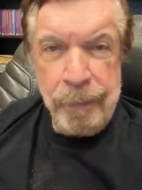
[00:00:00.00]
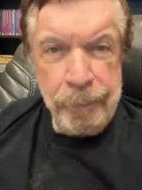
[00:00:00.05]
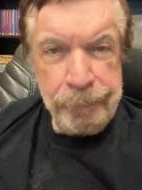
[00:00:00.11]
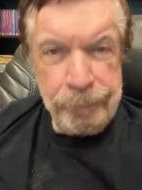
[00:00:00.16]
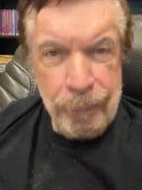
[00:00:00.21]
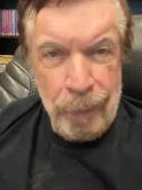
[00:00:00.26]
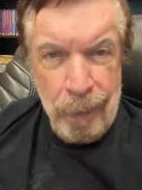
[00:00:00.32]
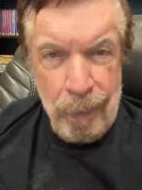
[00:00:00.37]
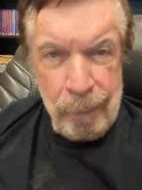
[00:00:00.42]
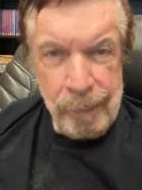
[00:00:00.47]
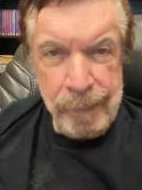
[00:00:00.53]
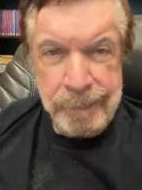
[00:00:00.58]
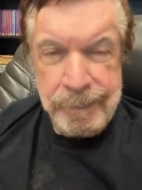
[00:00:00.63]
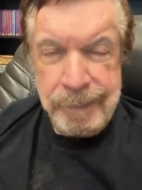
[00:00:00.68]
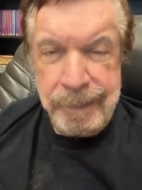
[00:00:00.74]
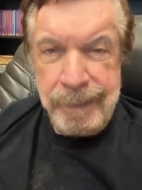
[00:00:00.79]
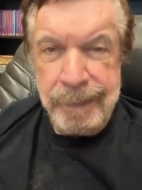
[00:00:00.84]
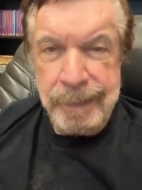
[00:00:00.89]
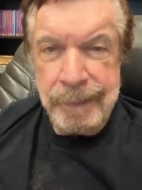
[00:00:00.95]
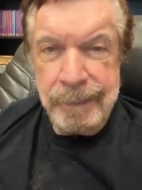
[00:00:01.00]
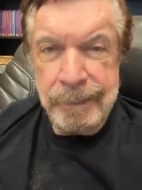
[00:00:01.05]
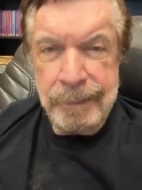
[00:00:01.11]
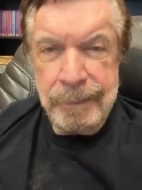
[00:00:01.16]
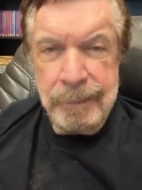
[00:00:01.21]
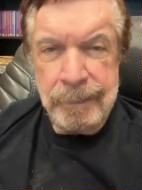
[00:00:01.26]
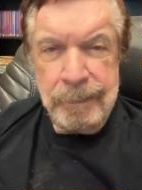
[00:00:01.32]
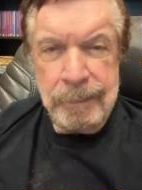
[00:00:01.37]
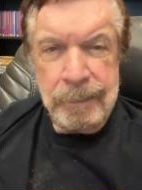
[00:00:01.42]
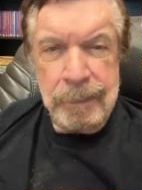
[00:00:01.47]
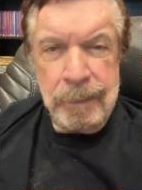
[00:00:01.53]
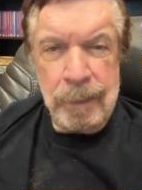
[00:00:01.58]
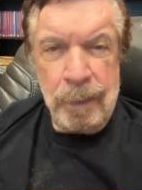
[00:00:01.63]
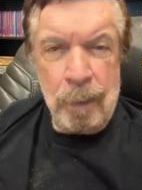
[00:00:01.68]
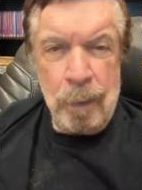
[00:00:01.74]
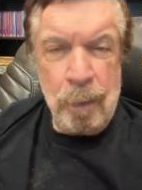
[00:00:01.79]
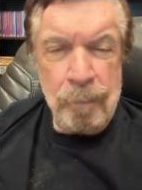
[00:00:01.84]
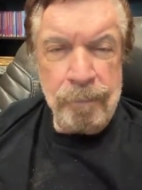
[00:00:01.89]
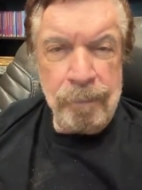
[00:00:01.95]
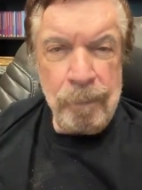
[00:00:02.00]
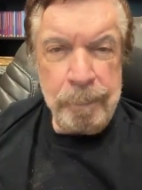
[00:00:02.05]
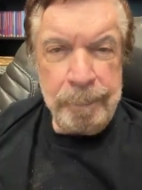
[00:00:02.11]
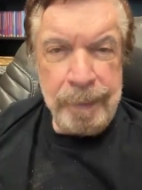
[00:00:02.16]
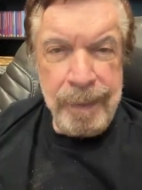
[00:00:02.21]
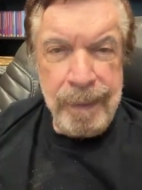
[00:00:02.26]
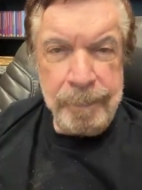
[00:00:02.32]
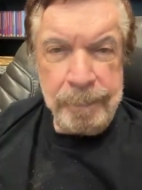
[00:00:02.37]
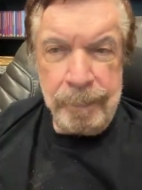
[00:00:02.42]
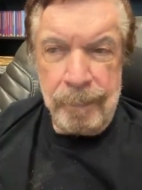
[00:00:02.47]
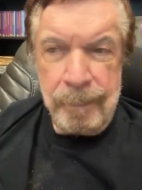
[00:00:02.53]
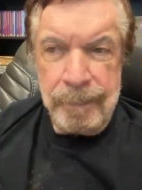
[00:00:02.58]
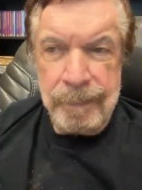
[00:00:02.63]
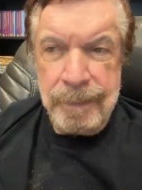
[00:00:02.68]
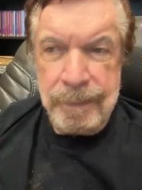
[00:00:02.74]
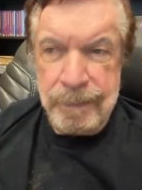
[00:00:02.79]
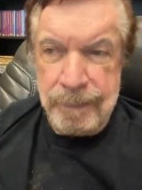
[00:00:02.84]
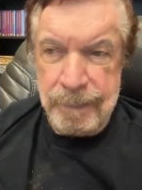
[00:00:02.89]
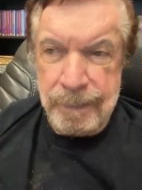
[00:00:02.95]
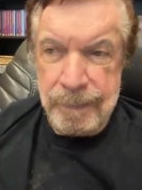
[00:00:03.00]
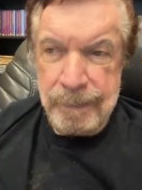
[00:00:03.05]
authority over people is,